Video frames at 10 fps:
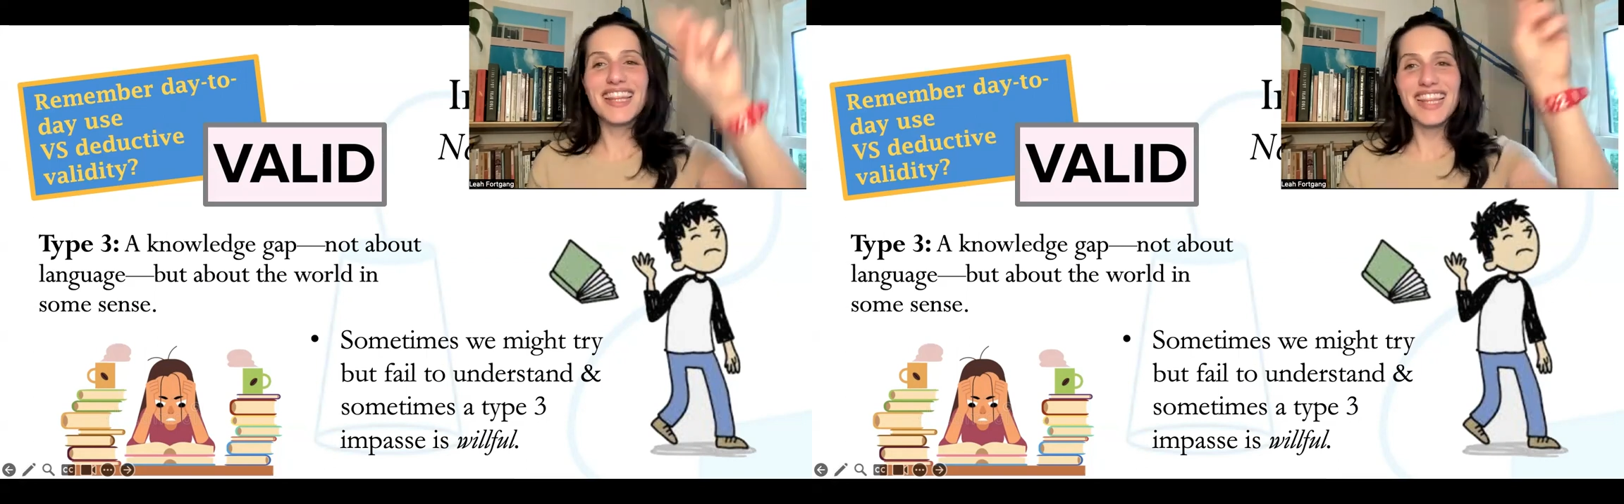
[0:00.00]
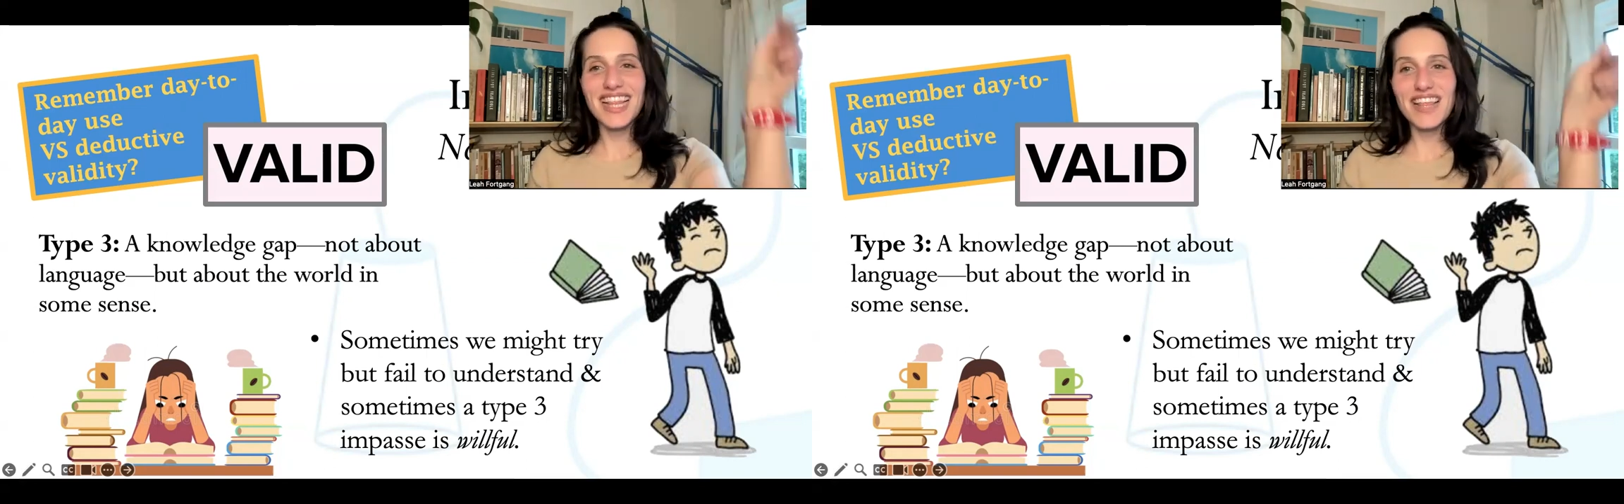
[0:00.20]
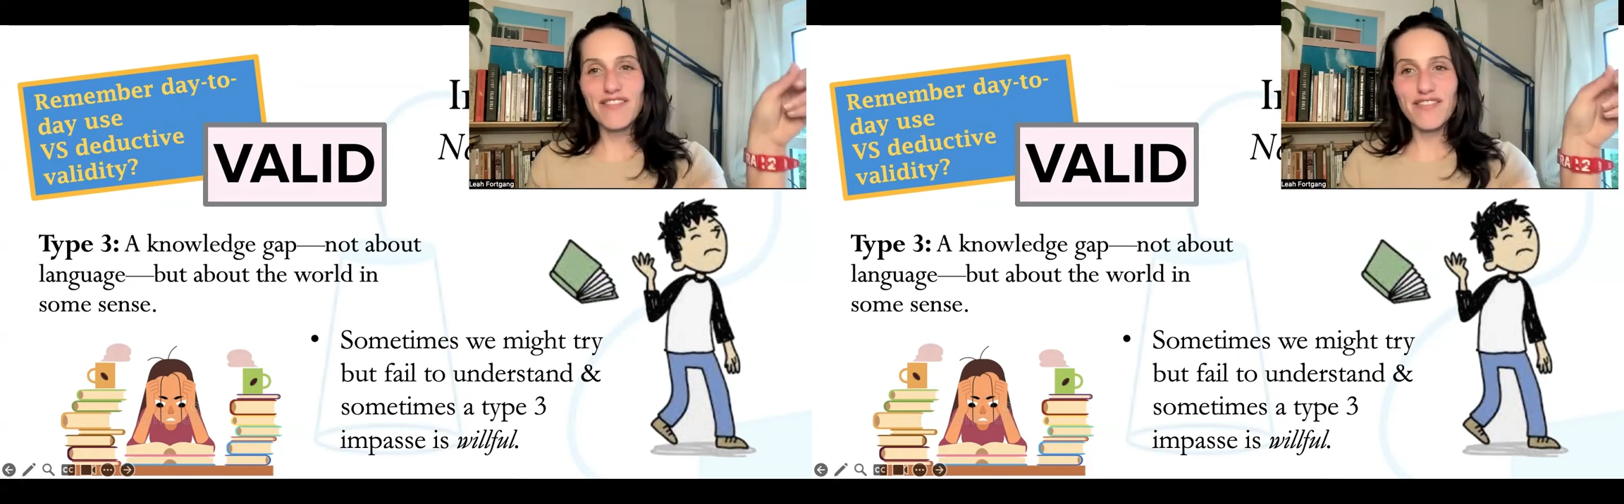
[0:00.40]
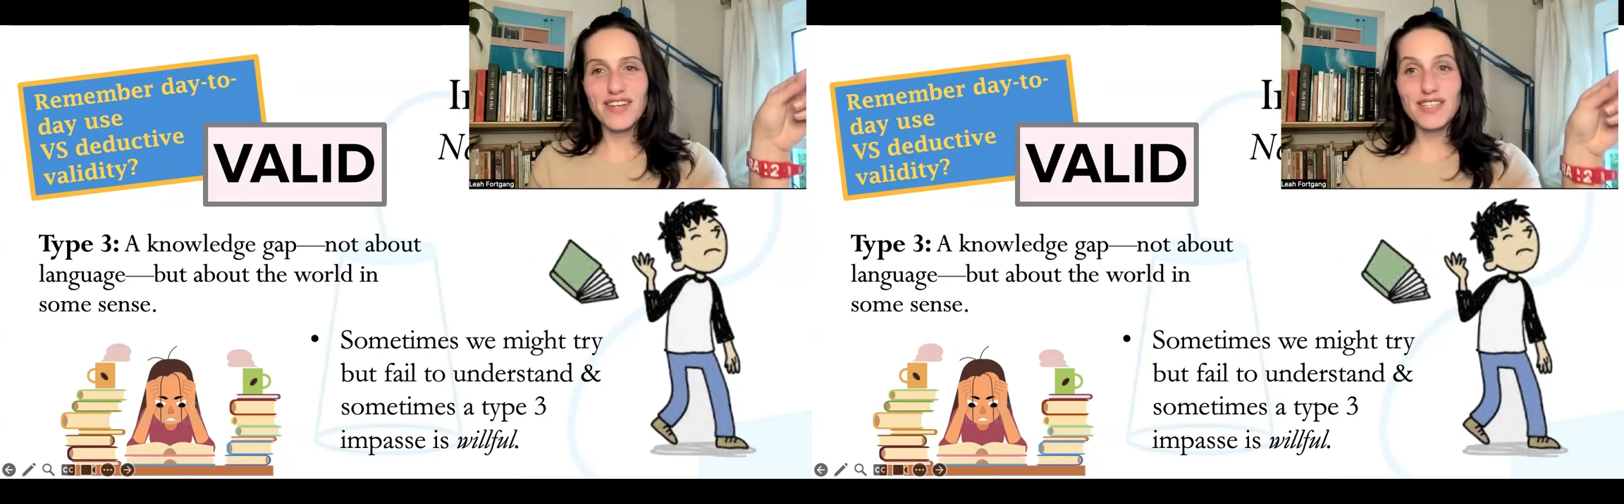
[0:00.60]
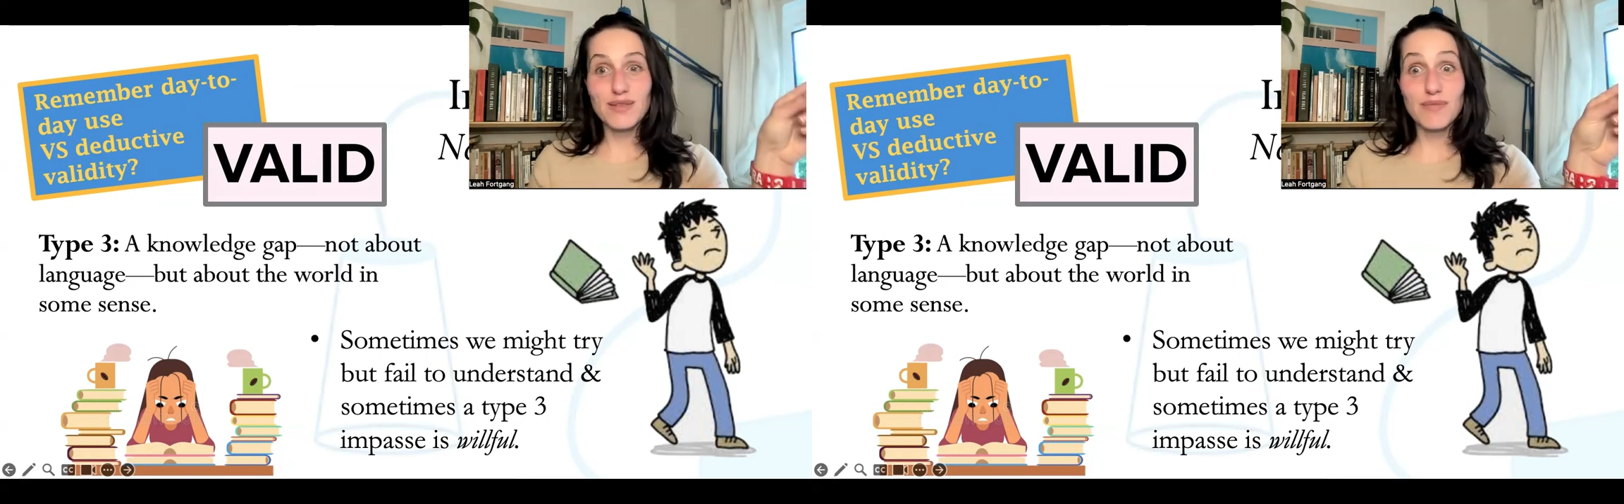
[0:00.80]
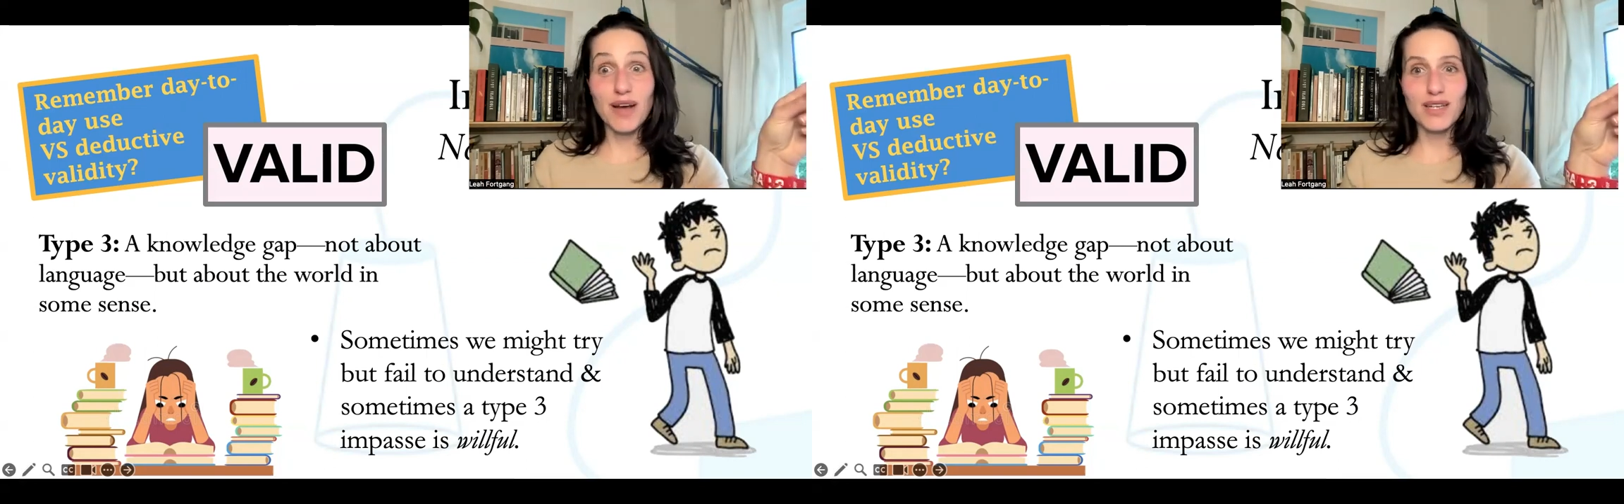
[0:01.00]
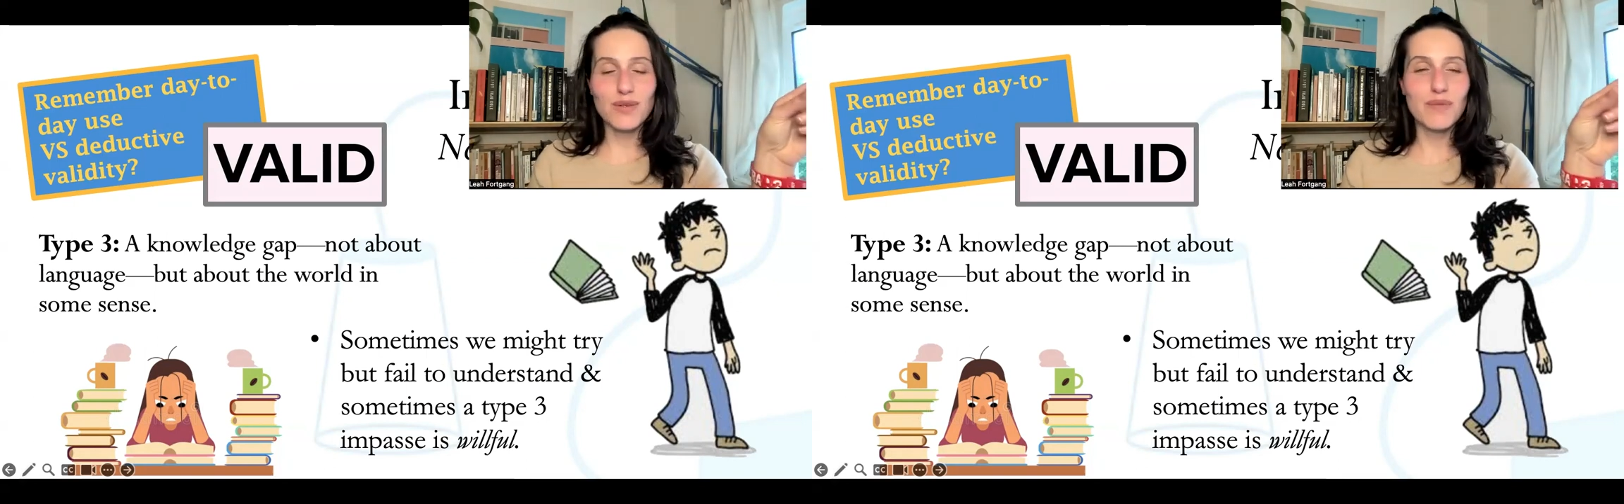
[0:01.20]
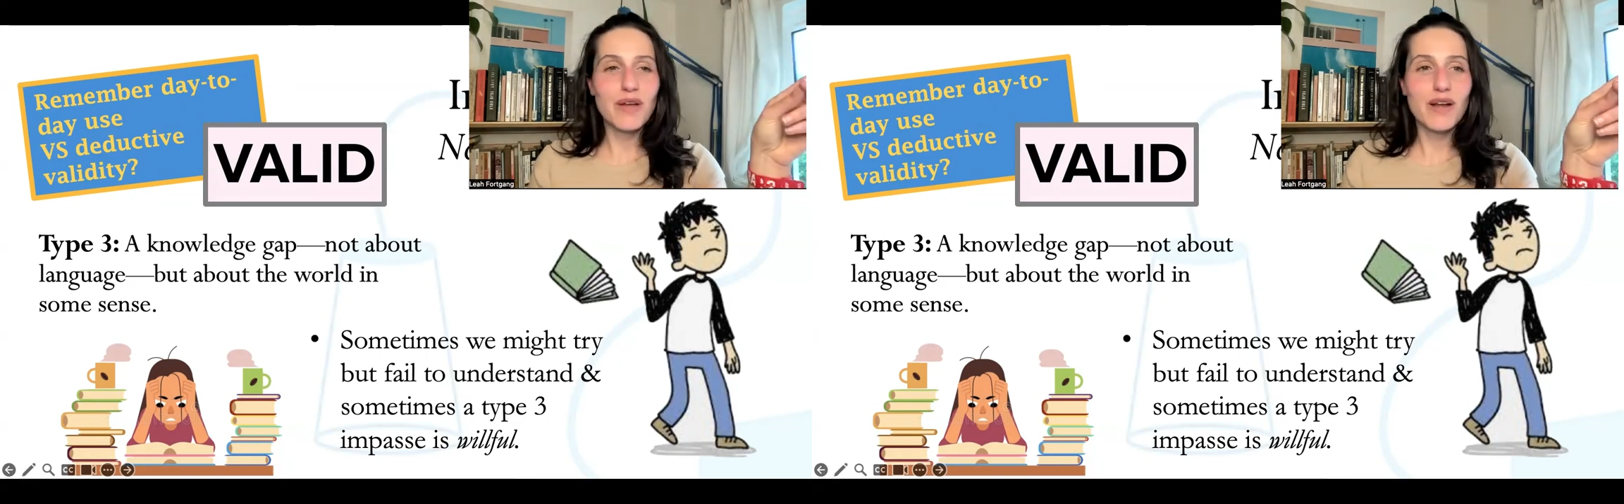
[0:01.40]
the first
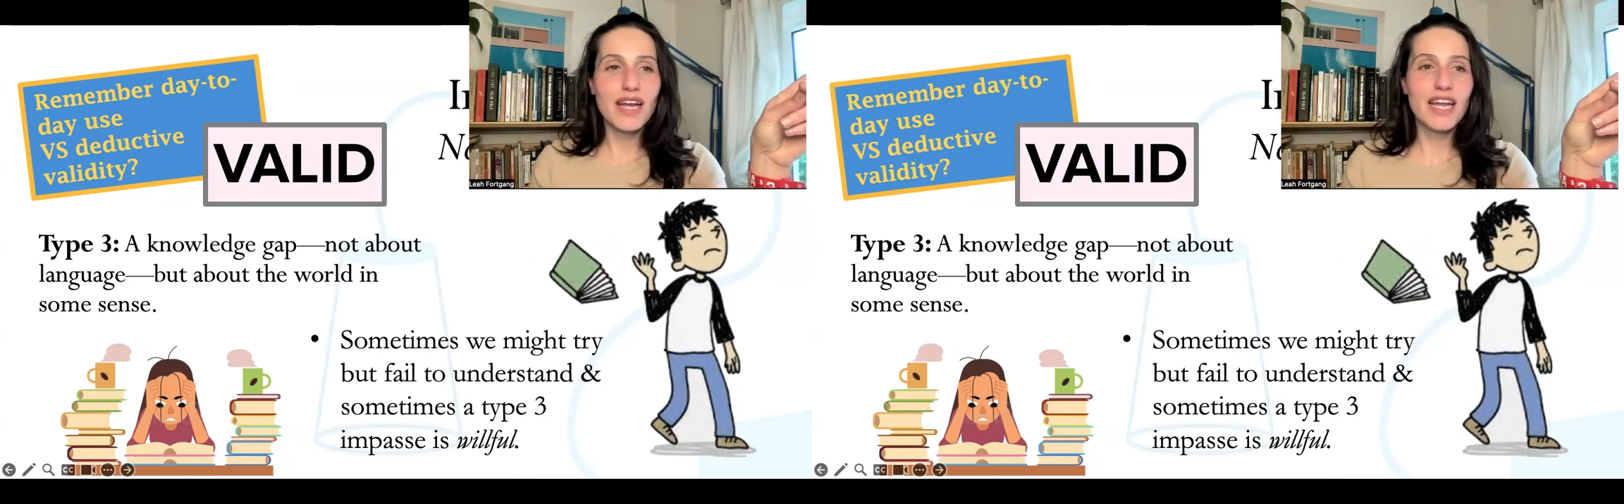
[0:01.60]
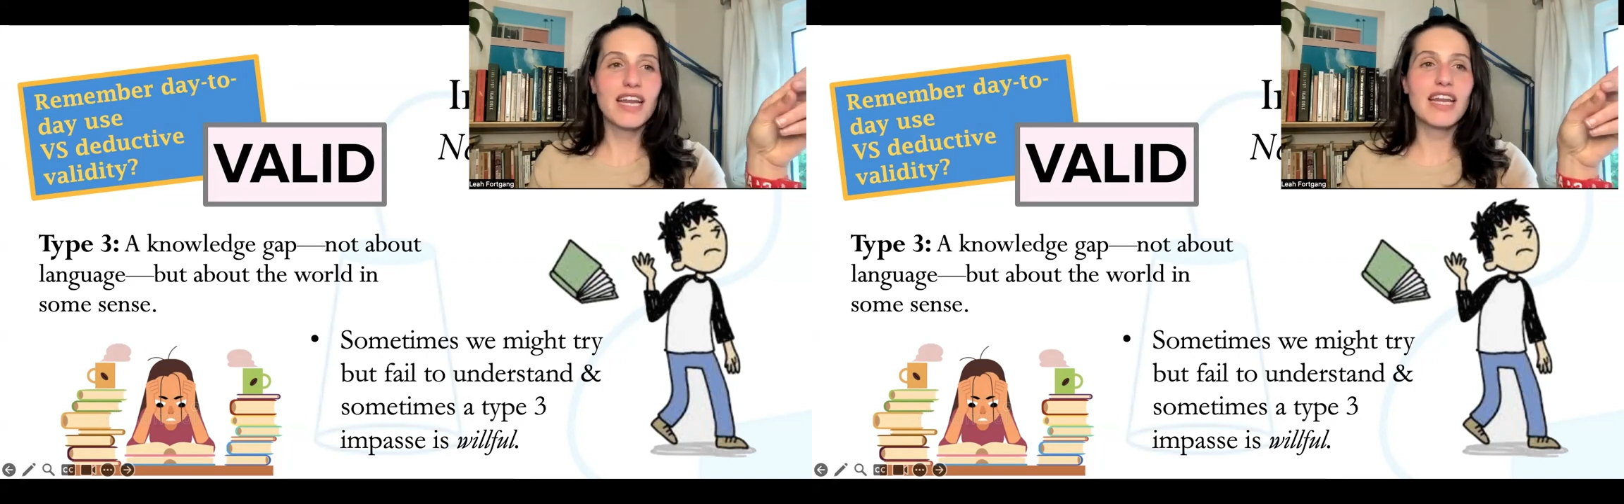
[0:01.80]
module period,